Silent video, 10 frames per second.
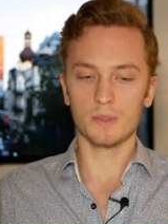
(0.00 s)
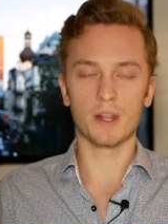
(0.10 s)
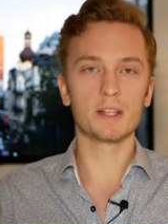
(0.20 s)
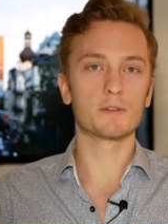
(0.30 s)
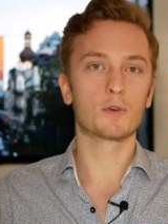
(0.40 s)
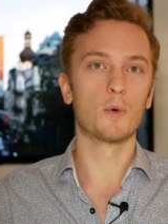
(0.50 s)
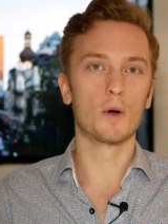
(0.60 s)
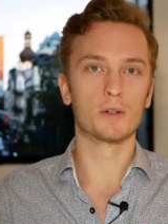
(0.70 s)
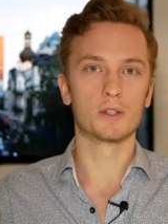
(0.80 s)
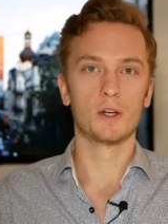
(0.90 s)
And that is, of
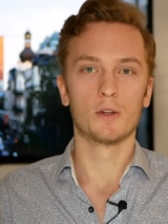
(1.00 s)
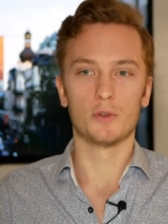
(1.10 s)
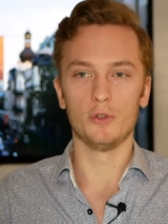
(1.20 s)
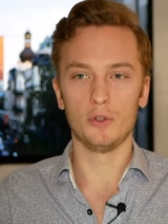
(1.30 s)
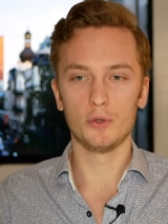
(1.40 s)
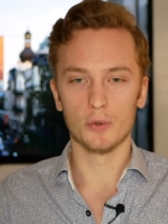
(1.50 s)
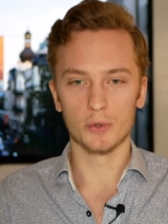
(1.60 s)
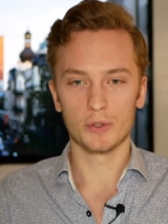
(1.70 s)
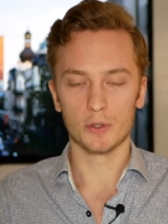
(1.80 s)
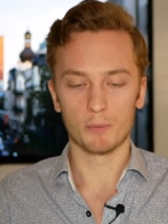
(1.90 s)
course, to
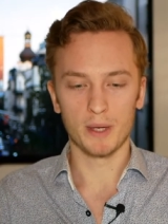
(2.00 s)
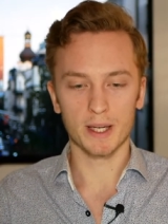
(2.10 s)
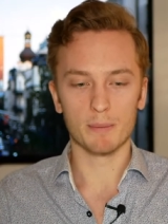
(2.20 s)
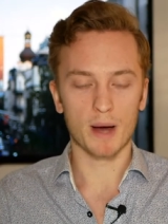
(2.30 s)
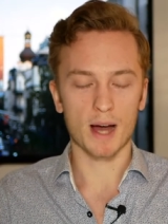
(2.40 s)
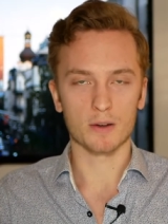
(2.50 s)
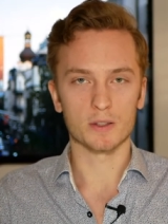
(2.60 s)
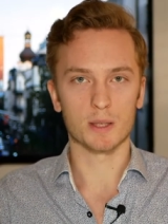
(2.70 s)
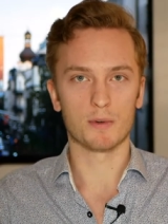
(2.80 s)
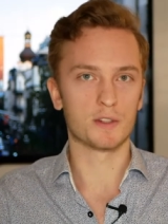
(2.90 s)
use to piggyback on
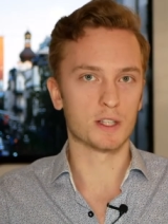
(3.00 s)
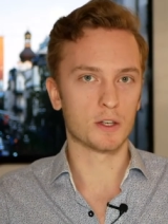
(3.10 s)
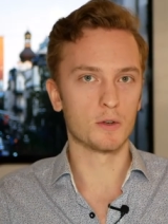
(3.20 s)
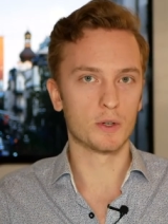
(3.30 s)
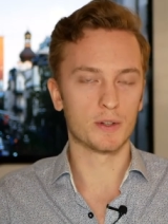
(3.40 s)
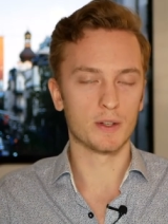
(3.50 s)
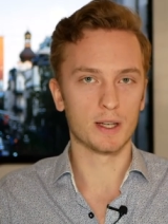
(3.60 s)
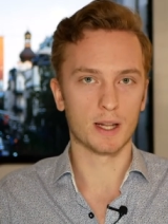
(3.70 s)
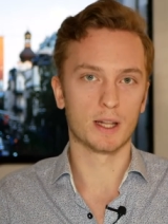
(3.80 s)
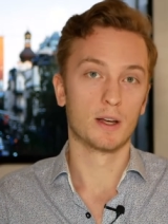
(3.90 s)
some of the
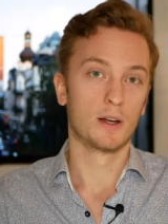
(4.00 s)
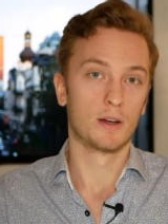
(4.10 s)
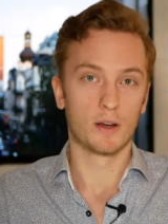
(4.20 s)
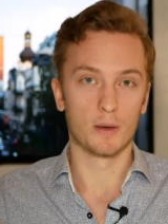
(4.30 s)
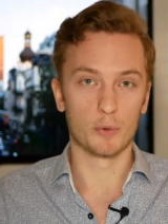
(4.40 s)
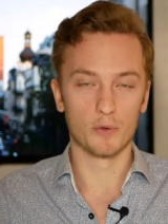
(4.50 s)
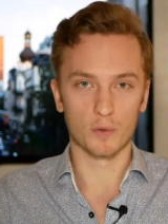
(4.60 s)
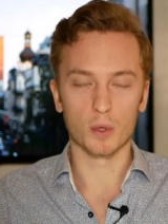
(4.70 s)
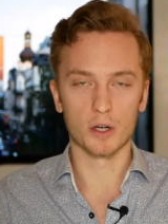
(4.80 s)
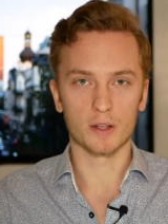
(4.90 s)
security and Uh, proof
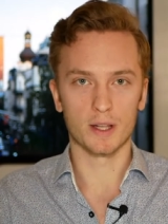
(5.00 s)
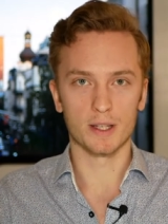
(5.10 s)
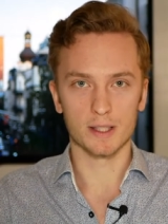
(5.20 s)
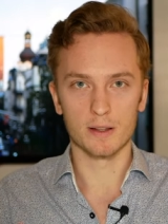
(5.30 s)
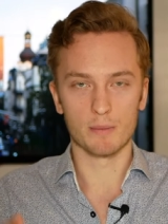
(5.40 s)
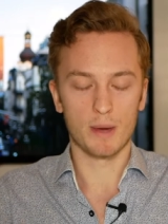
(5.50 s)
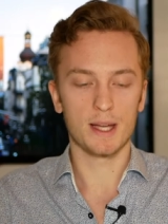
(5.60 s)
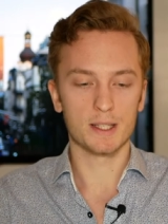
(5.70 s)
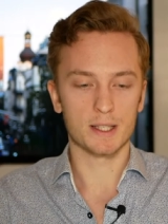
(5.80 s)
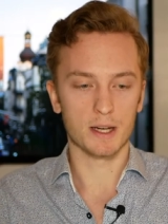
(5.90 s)
of work that is in the
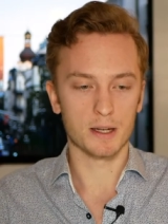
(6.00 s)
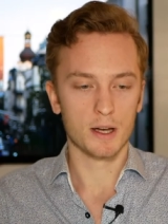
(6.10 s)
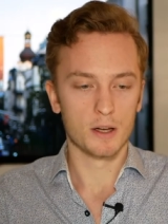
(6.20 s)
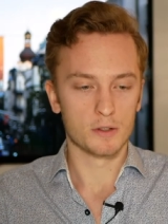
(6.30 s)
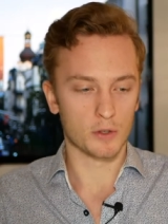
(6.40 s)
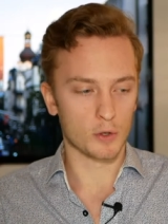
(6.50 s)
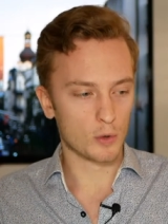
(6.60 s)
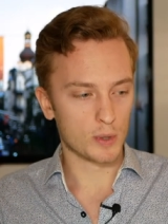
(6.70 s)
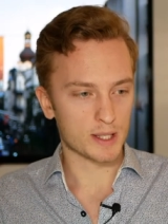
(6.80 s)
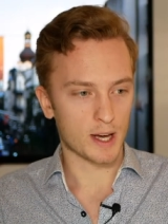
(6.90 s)
main chain, so you
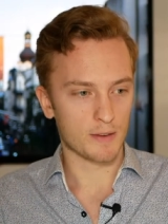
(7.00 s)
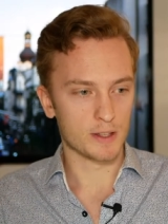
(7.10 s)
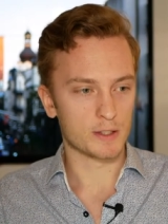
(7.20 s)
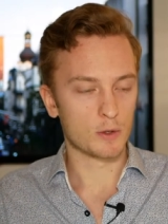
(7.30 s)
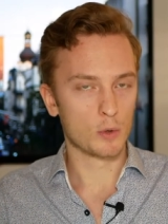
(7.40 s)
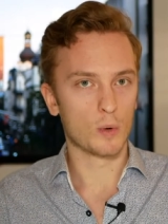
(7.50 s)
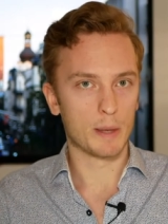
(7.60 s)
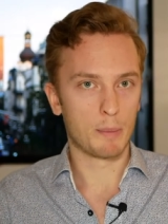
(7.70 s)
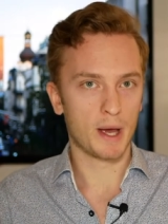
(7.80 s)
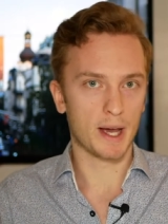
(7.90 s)
always have this two-way
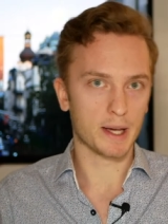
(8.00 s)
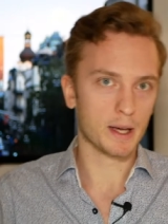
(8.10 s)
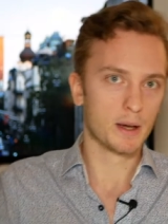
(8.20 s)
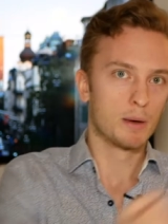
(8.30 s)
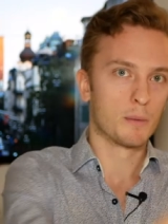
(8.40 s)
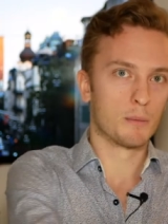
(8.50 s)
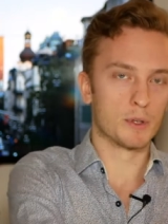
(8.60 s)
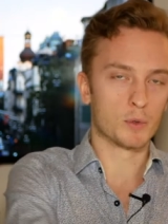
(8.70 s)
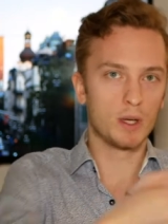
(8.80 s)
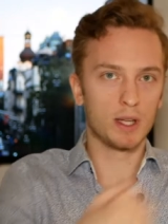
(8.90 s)
peg
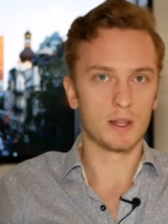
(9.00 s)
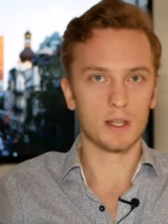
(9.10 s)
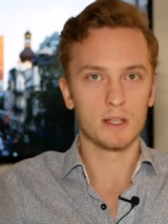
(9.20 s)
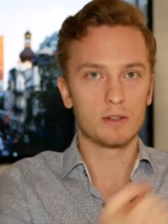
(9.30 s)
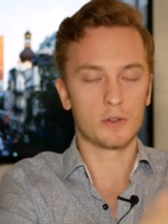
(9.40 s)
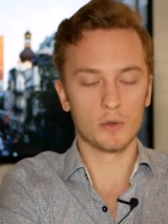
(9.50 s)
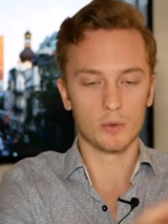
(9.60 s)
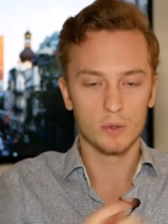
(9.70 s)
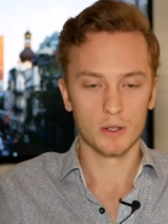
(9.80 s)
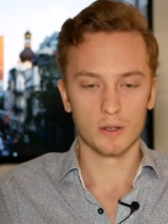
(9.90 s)
between these two
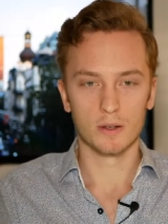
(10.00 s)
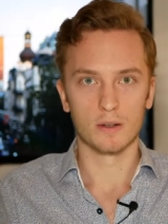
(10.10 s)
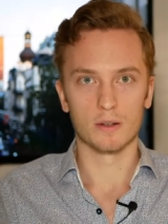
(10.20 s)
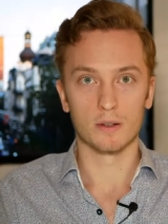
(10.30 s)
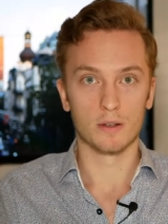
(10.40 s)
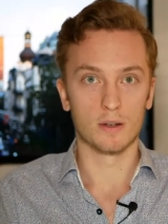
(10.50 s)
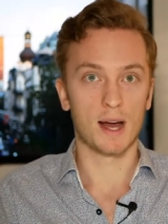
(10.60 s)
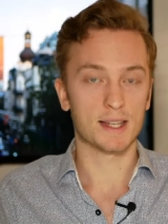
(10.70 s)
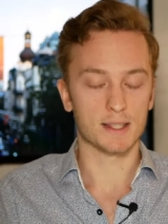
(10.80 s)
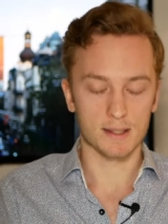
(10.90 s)
uh,
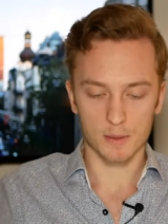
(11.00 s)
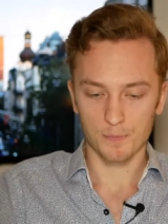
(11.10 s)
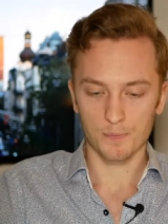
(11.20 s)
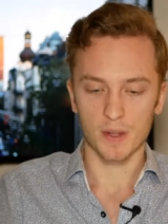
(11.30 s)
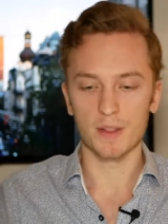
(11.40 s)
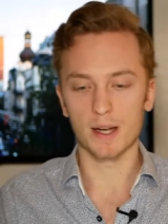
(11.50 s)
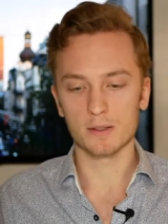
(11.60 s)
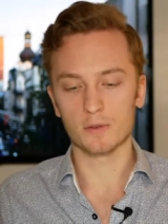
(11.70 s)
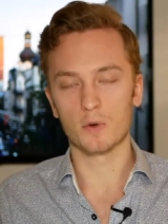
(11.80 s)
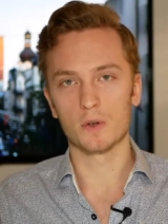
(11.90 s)
assets. And that is,
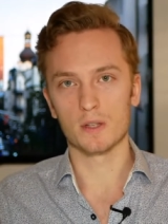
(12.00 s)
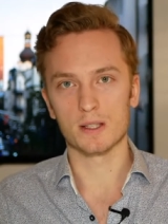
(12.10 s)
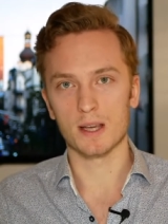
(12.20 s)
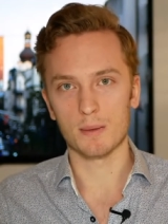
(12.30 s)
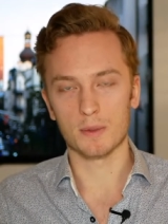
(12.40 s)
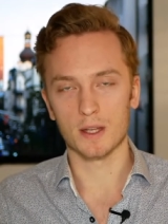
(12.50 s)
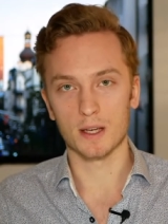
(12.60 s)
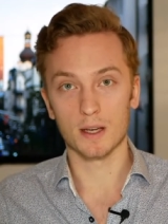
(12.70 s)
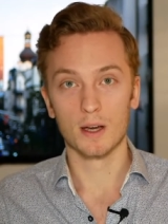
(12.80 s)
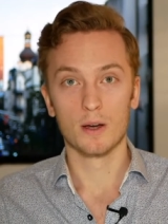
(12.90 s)
of course, the same
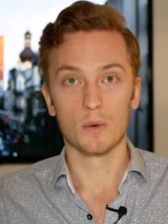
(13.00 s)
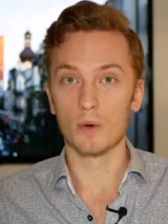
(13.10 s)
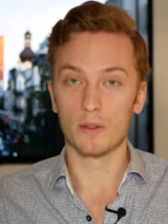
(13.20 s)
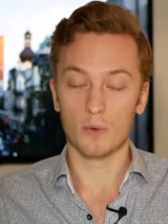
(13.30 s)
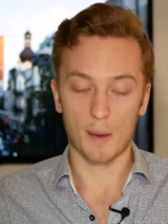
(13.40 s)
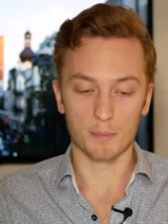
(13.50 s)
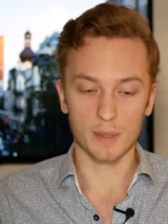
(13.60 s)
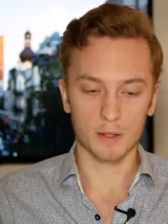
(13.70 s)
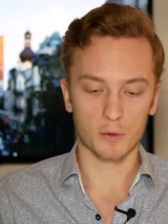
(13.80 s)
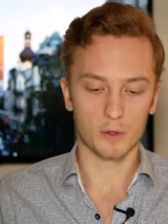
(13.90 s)
thing with wrapped
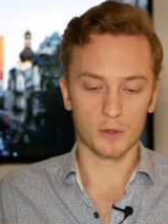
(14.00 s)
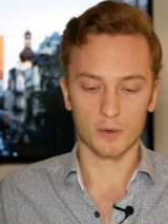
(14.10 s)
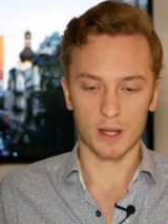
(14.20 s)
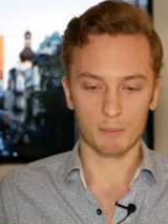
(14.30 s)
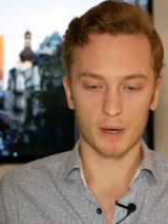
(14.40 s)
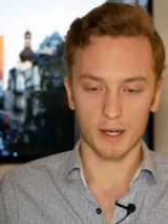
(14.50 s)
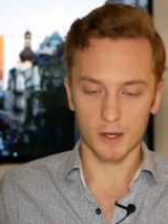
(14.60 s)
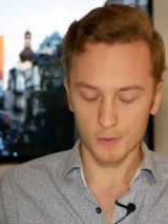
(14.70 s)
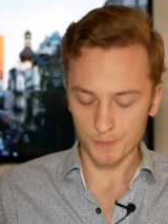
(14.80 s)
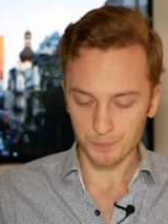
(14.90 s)
Bitcoin. You know that by now.